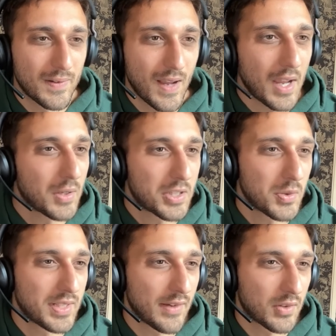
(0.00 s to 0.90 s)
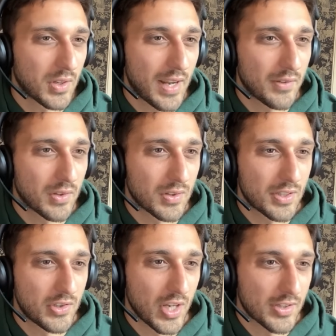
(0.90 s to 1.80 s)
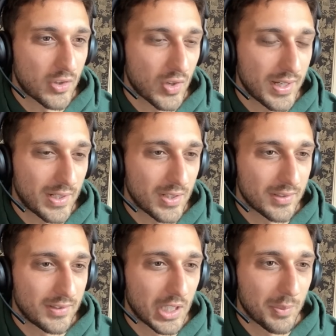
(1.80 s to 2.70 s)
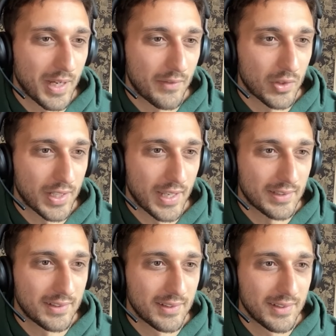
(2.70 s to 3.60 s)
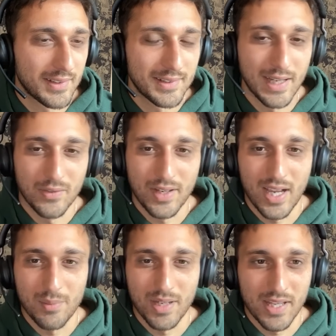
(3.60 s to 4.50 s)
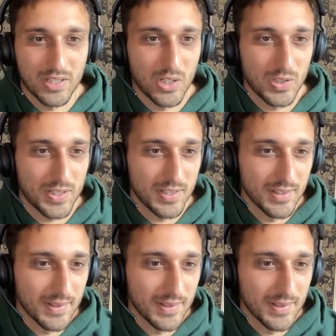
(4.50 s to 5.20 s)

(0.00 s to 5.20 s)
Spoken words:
I also would never ever suggest trading on Deribit ever again. Now that IBIT has calls.